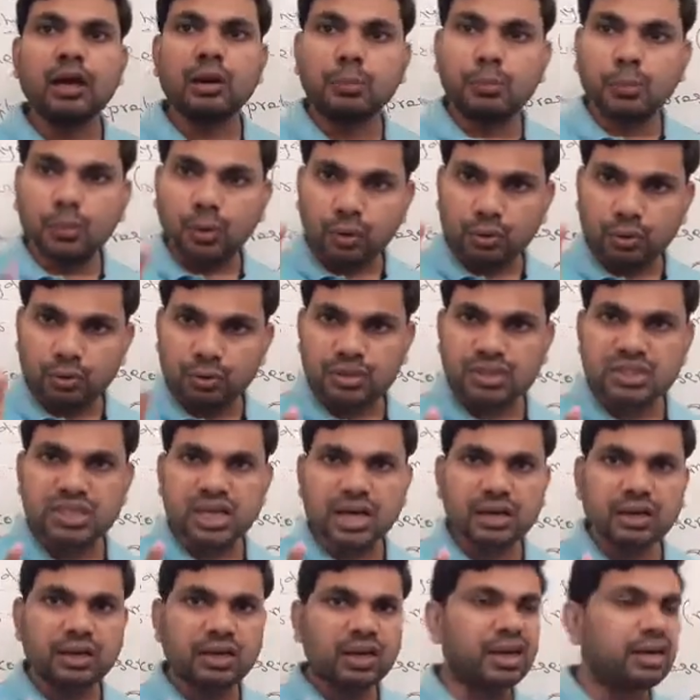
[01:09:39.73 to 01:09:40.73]

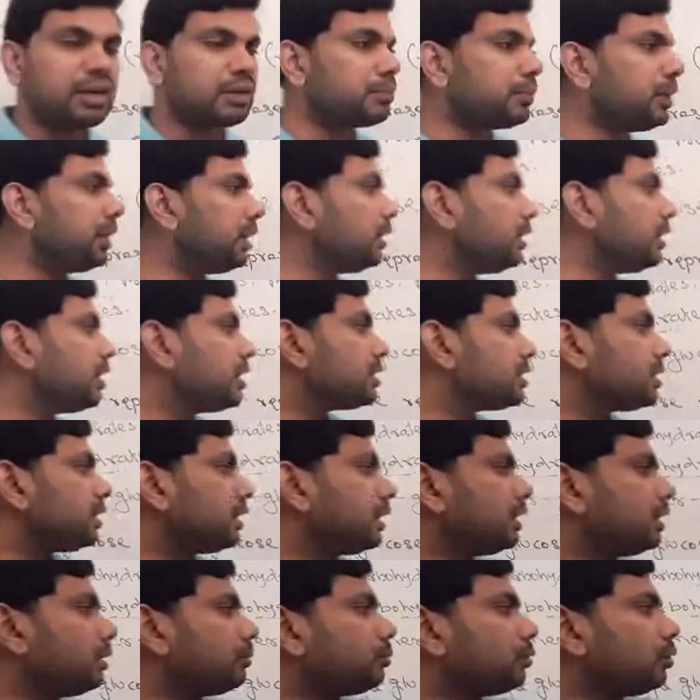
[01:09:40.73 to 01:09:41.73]
Monosaccharide mean
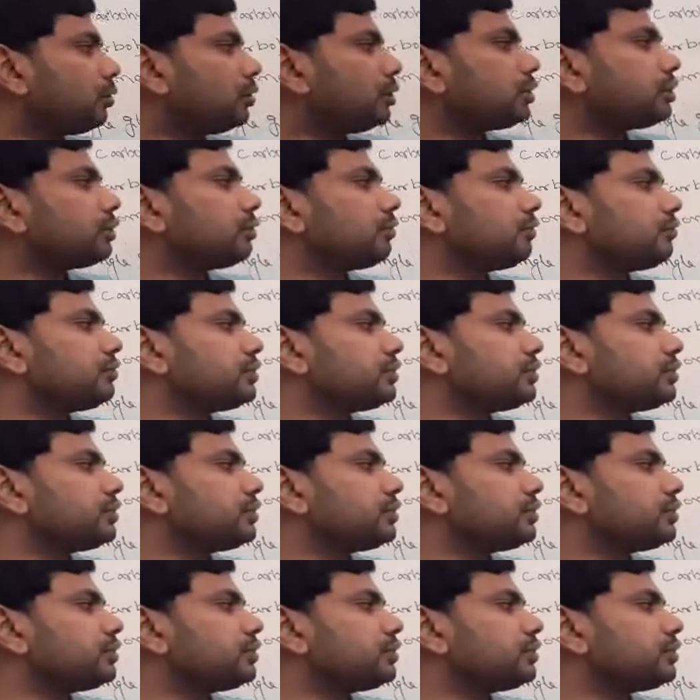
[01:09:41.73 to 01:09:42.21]
molecule